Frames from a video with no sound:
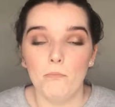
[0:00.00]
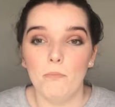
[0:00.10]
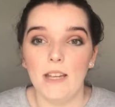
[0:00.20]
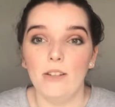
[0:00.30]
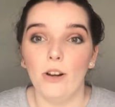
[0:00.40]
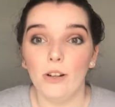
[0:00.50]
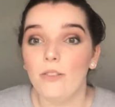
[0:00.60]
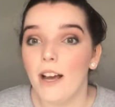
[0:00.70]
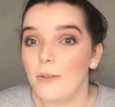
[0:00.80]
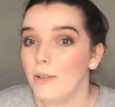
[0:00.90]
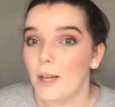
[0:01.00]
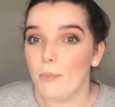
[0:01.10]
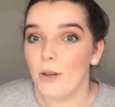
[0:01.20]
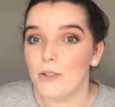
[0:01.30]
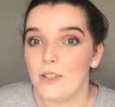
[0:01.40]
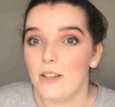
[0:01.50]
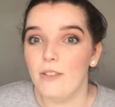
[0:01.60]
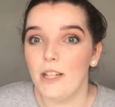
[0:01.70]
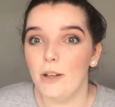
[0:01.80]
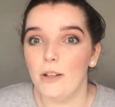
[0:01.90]
be notified when I post a
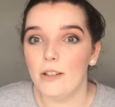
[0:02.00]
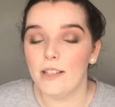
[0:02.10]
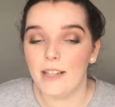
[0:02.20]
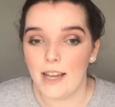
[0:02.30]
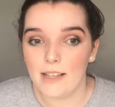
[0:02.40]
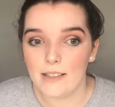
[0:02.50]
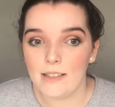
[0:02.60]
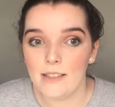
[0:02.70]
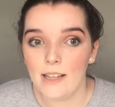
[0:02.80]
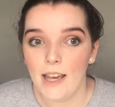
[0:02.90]
video next.